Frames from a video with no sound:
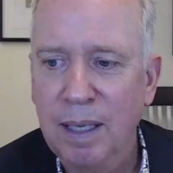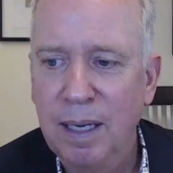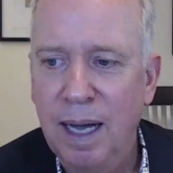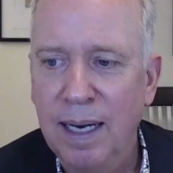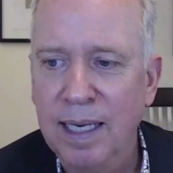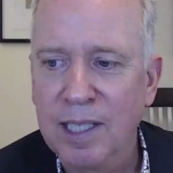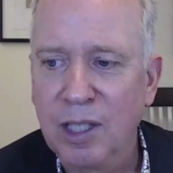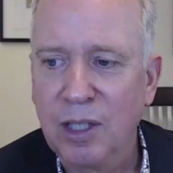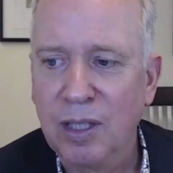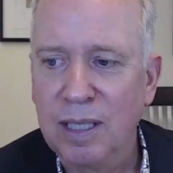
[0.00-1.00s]
and is
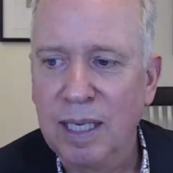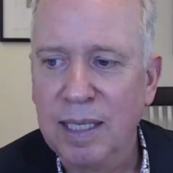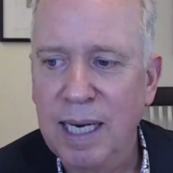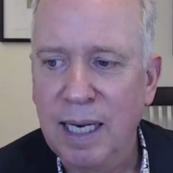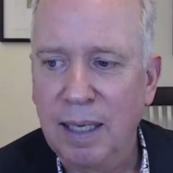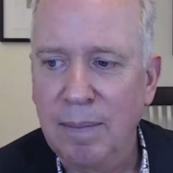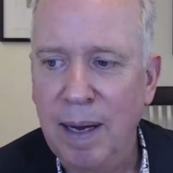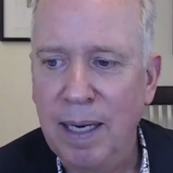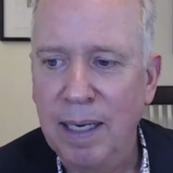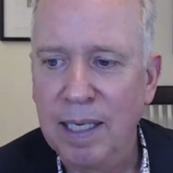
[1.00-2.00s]
good daily
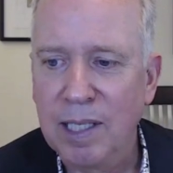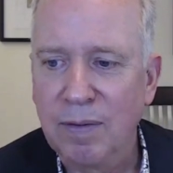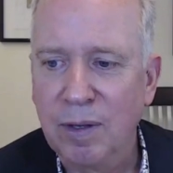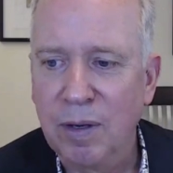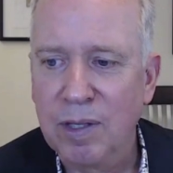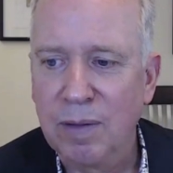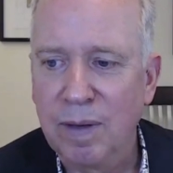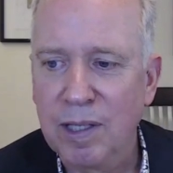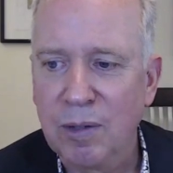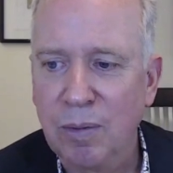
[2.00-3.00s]
maintenance for those of
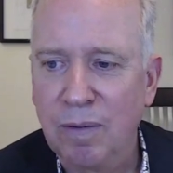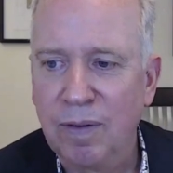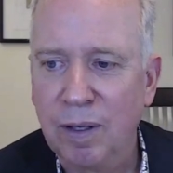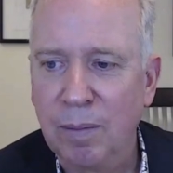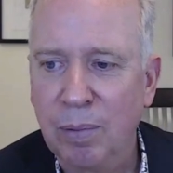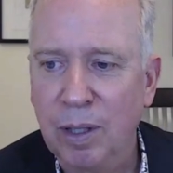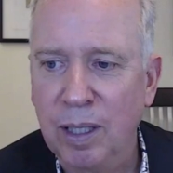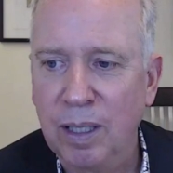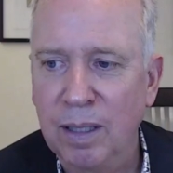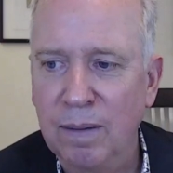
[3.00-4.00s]
us who are feeling pretty good?